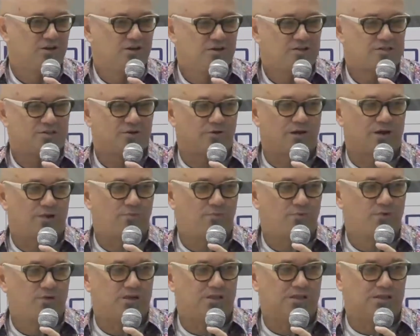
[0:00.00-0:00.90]
So I'm
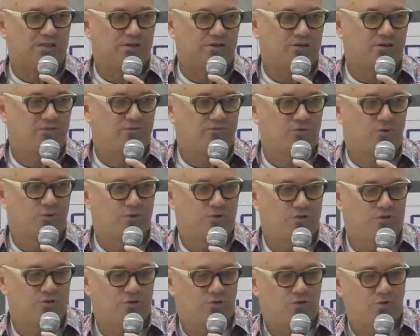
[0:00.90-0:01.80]
really looking forward
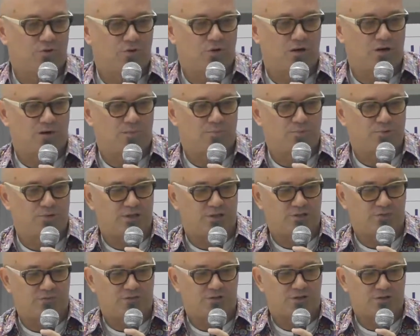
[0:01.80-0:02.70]
to
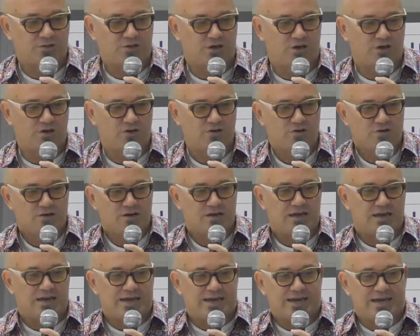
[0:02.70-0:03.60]
predictive healthcare,
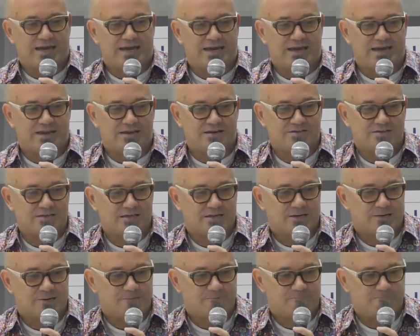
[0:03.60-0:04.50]
and
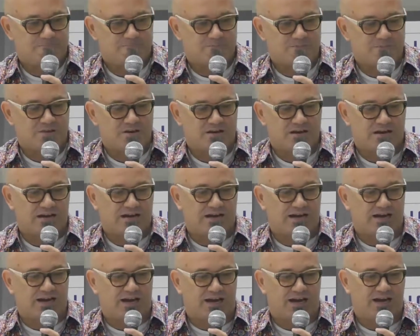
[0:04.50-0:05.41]

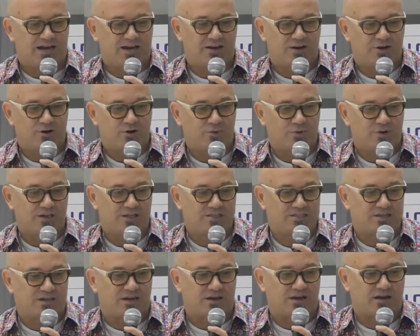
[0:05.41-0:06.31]
I don't know when it's
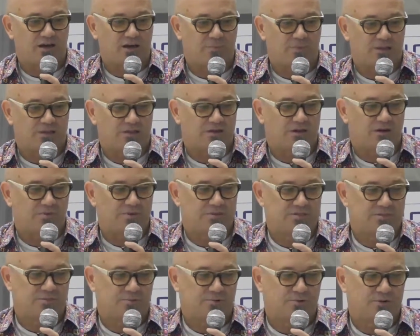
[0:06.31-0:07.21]
gonna come. It'll come at
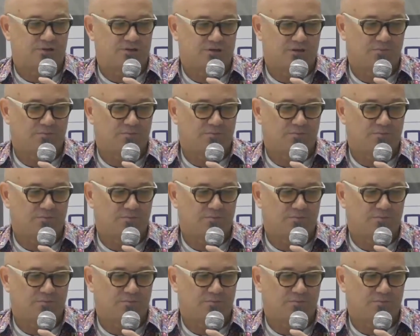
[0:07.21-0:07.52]
some point in time.